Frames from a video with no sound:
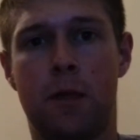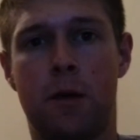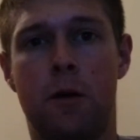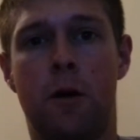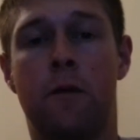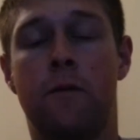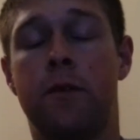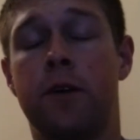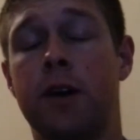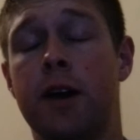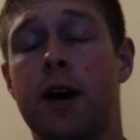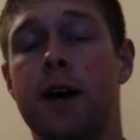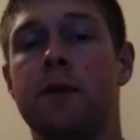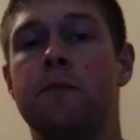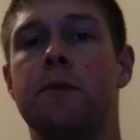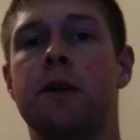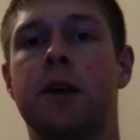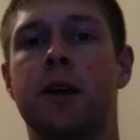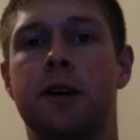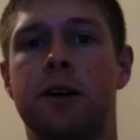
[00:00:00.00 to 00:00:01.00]

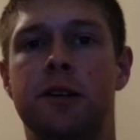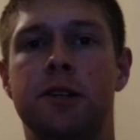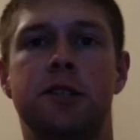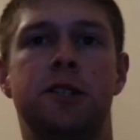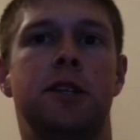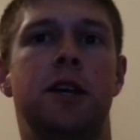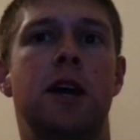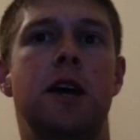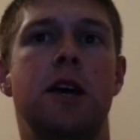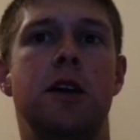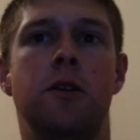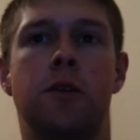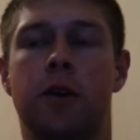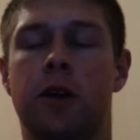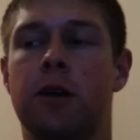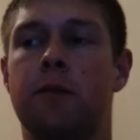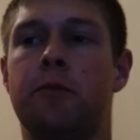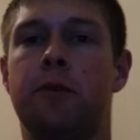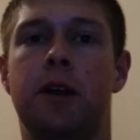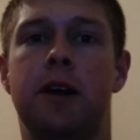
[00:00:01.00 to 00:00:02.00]
overnight because you're
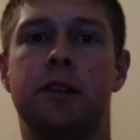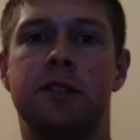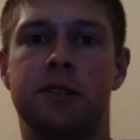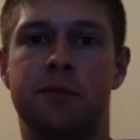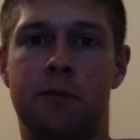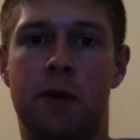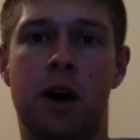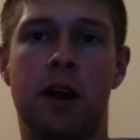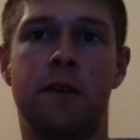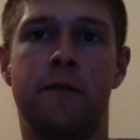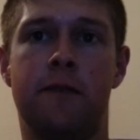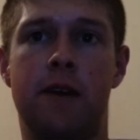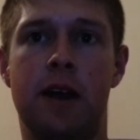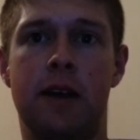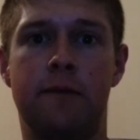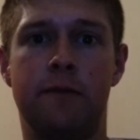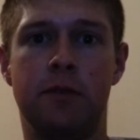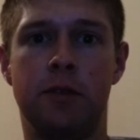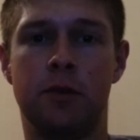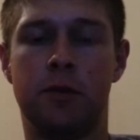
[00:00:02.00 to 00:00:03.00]
going to put on some body fat
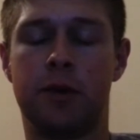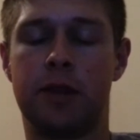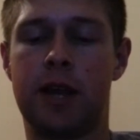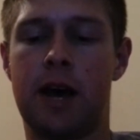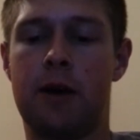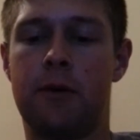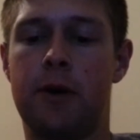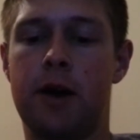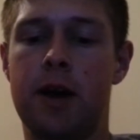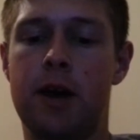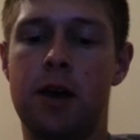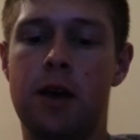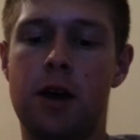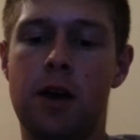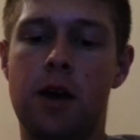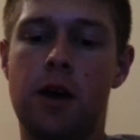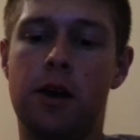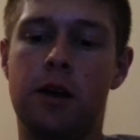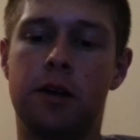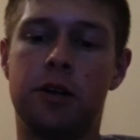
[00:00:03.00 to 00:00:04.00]
if you do it that way.
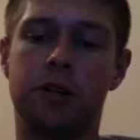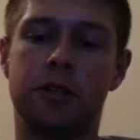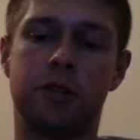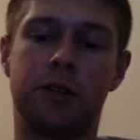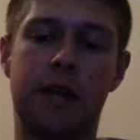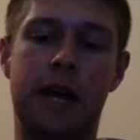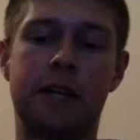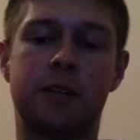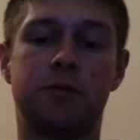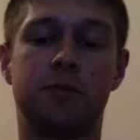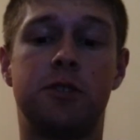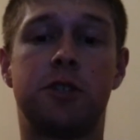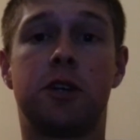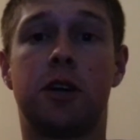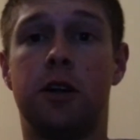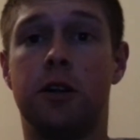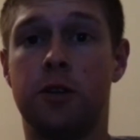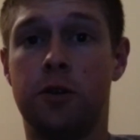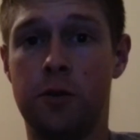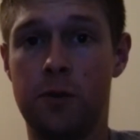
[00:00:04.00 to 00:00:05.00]
So that's what you're
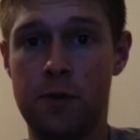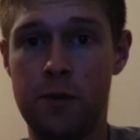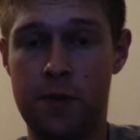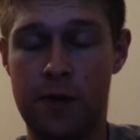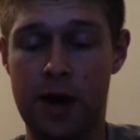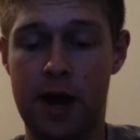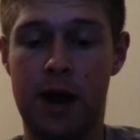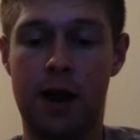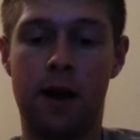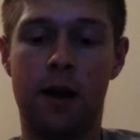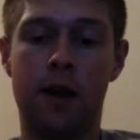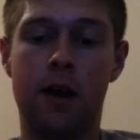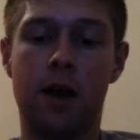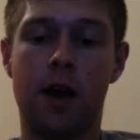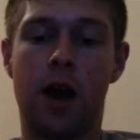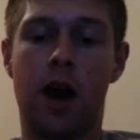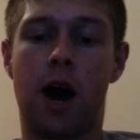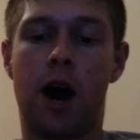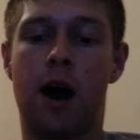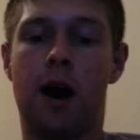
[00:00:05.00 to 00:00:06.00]
going to do there.
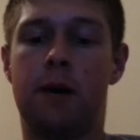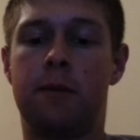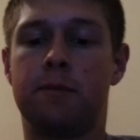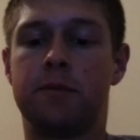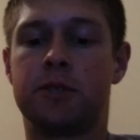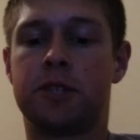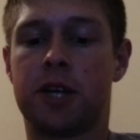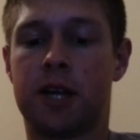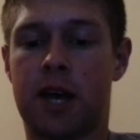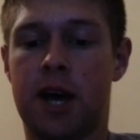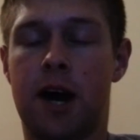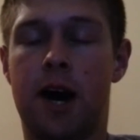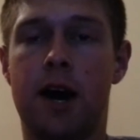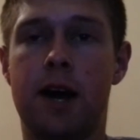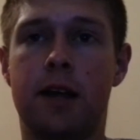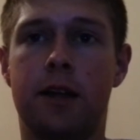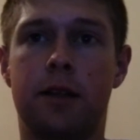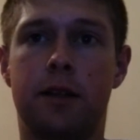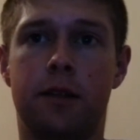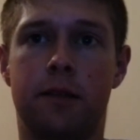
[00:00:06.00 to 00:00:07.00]
To
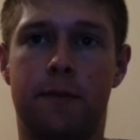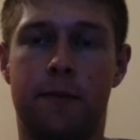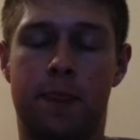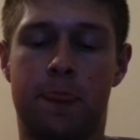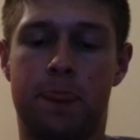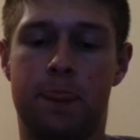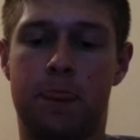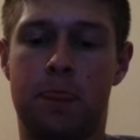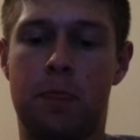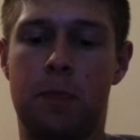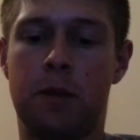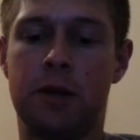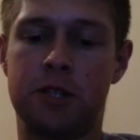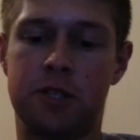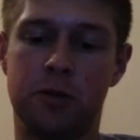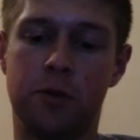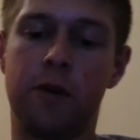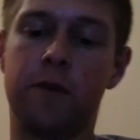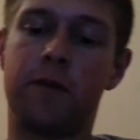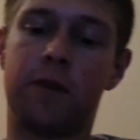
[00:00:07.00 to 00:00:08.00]
cut, let's
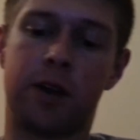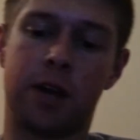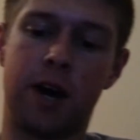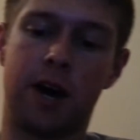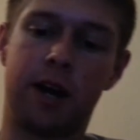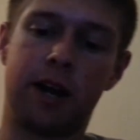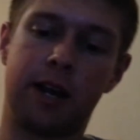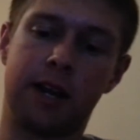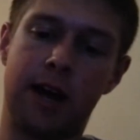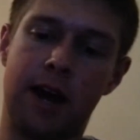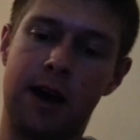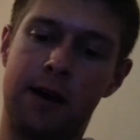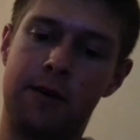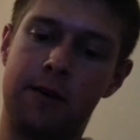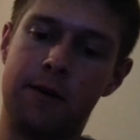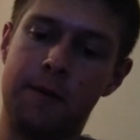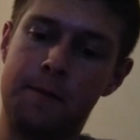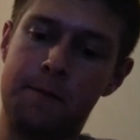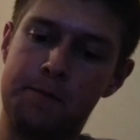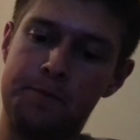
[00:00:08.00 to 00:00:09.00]
do it for cutting now.